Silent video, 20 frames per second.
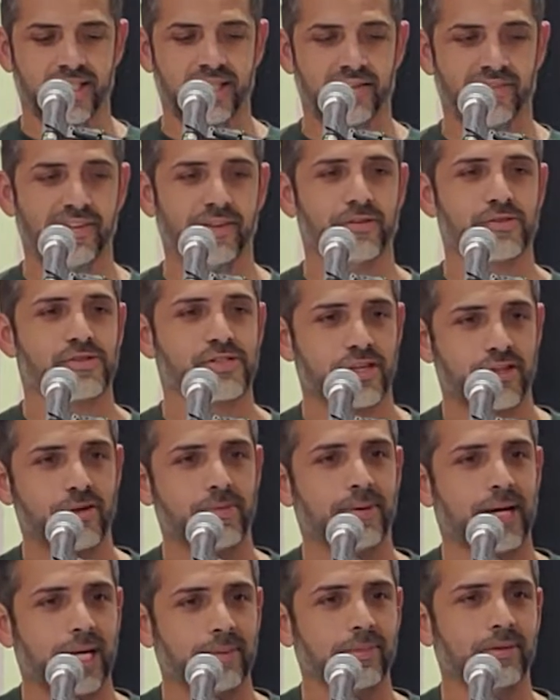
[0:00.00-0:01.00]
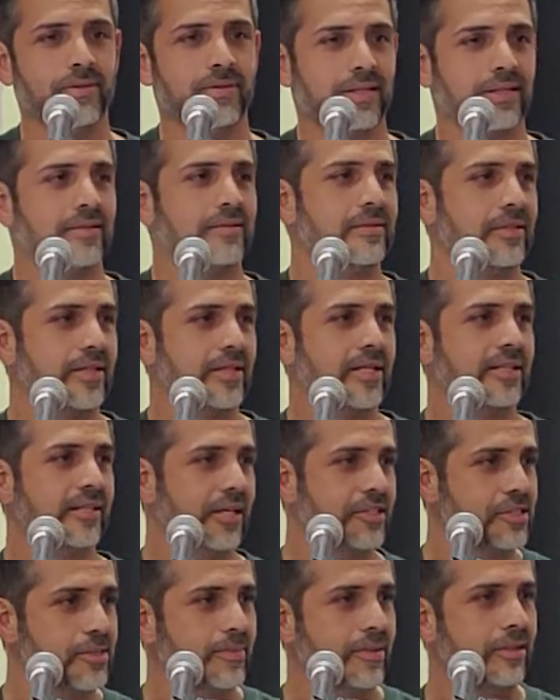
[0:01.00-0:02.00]
And if they don't share their Bible, then you can
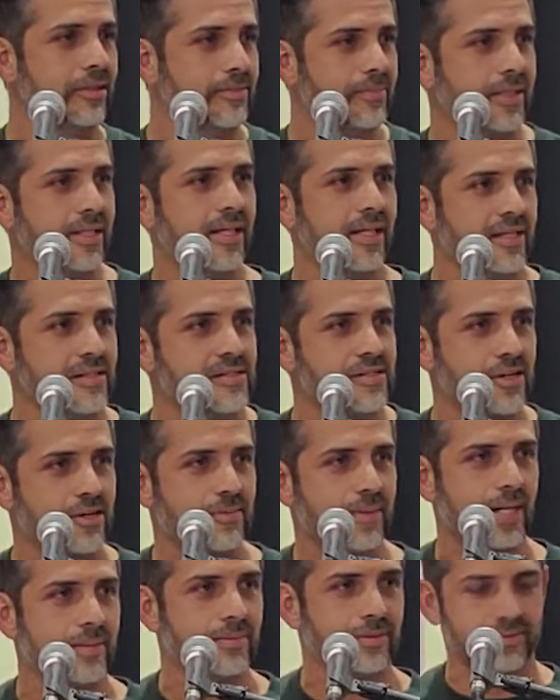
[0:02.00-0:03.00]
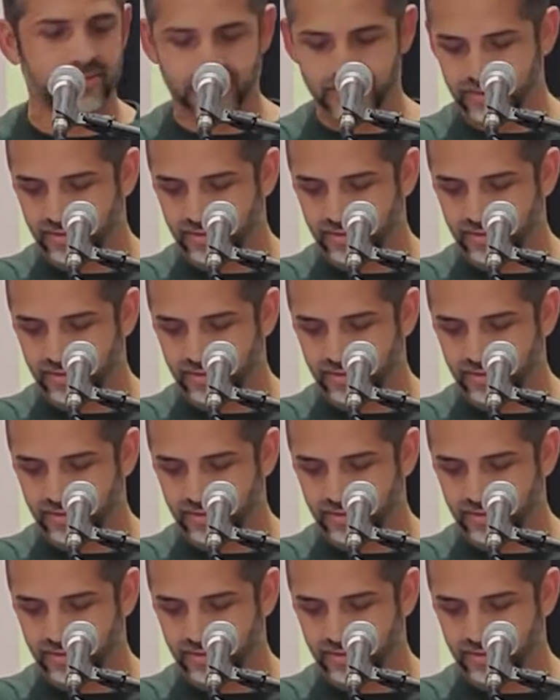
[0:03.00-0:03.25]
nudge them a little bit. Hey, share your Bible.